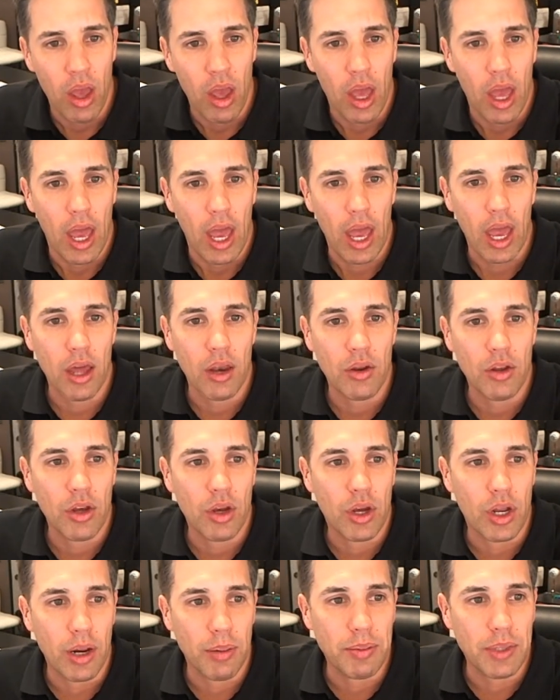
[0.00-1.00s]
And you
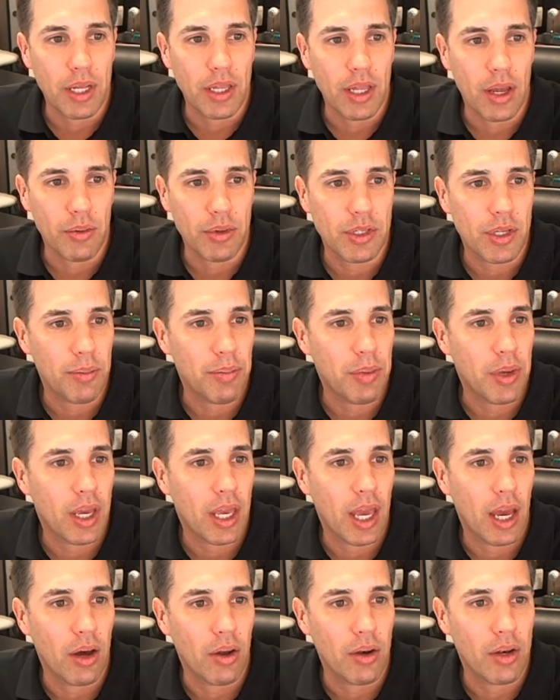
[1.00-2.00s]
can update that recipient
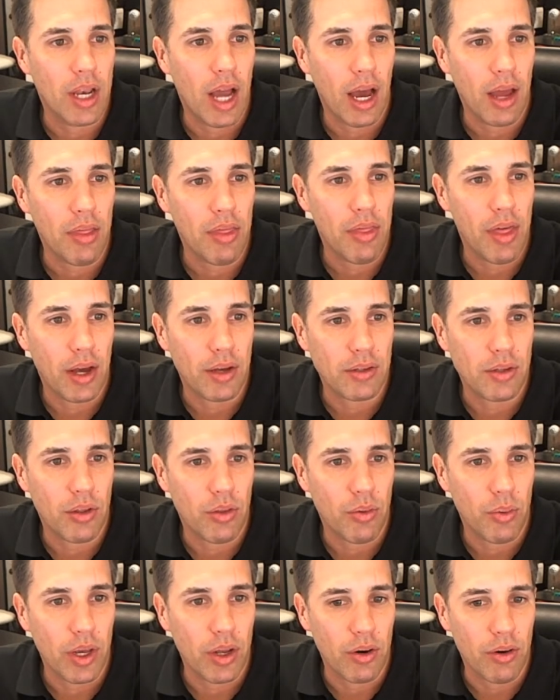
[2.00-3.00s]
count,
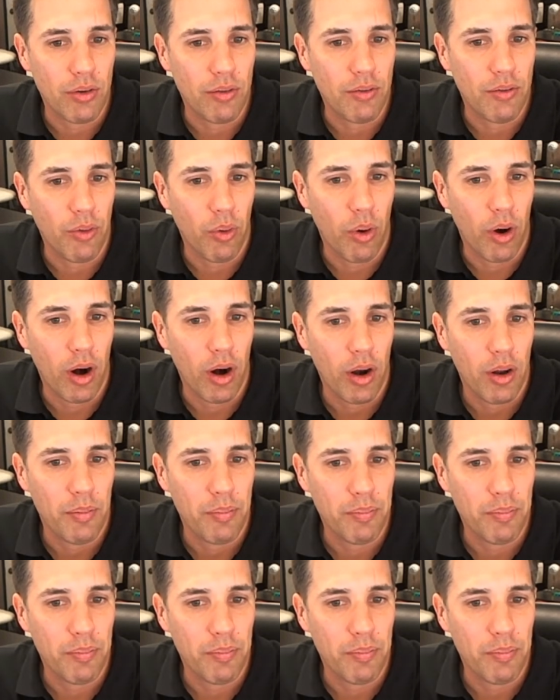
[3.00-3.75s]
9,304.